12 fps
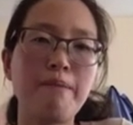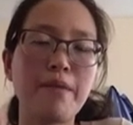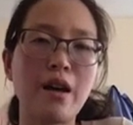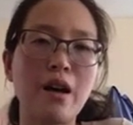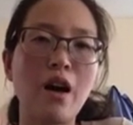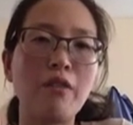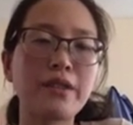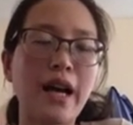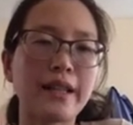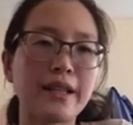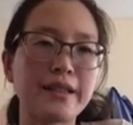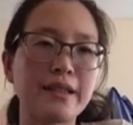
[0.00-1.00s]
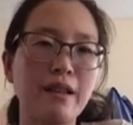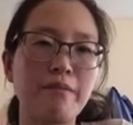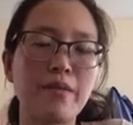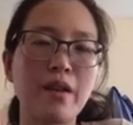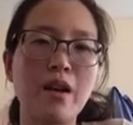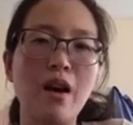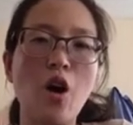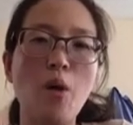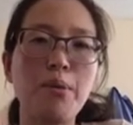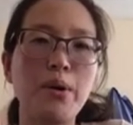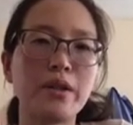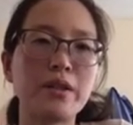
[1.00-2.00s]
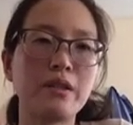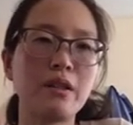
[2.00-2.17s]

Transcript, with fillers: off-target output,